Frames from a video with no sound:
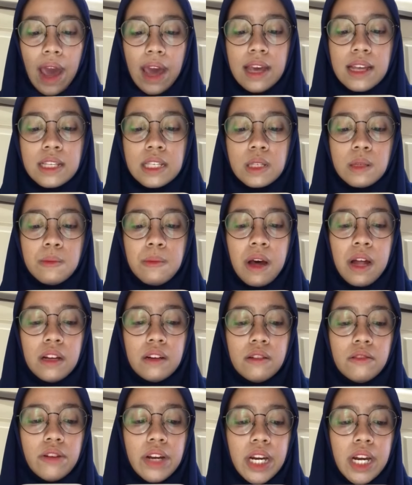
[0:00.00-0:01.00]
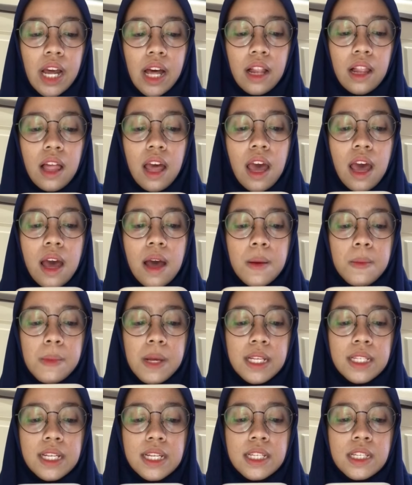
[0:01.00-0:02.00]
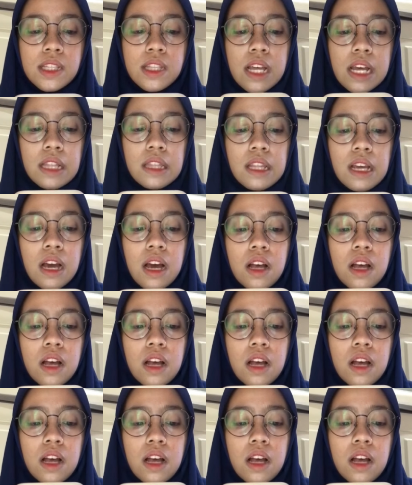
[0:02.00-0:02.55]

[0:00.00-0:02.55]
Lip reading: small renal masses that